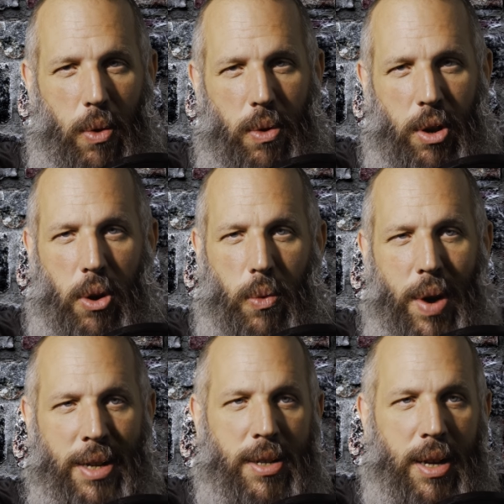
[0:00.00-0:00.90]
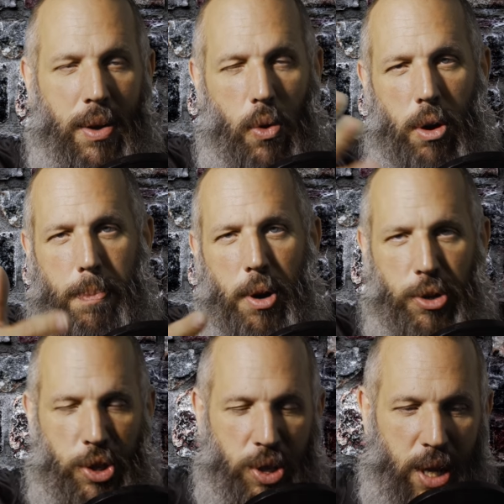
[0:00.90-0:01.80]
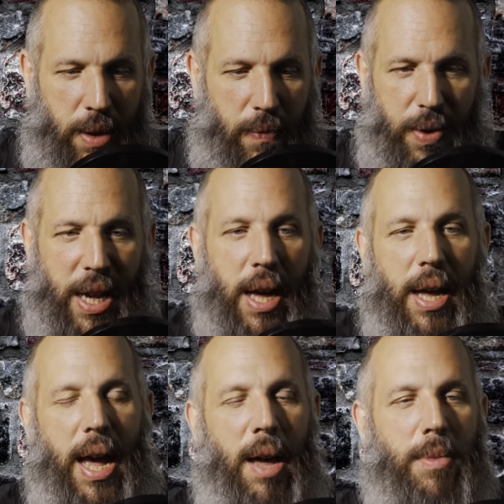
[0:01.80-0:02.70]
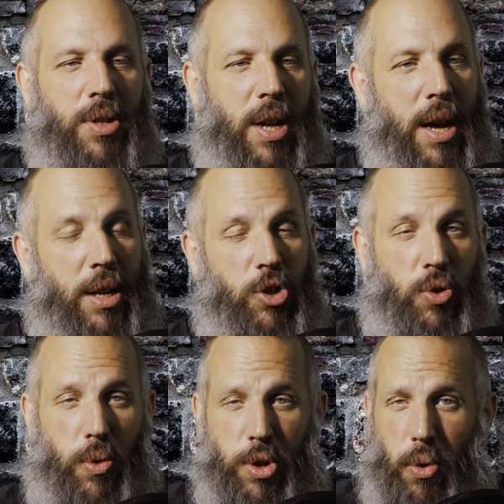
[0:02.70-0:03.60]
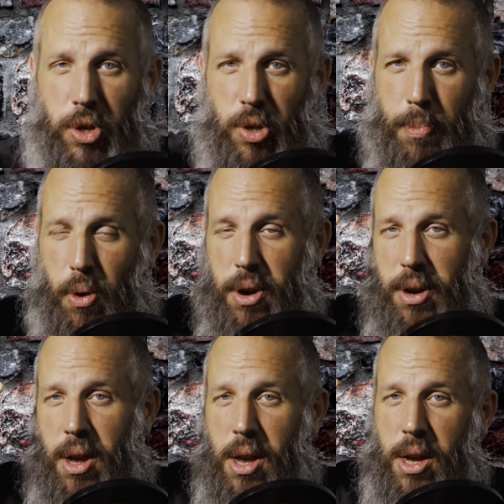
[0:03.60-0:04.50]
you know, rent it or purchase it via Amazon and show your support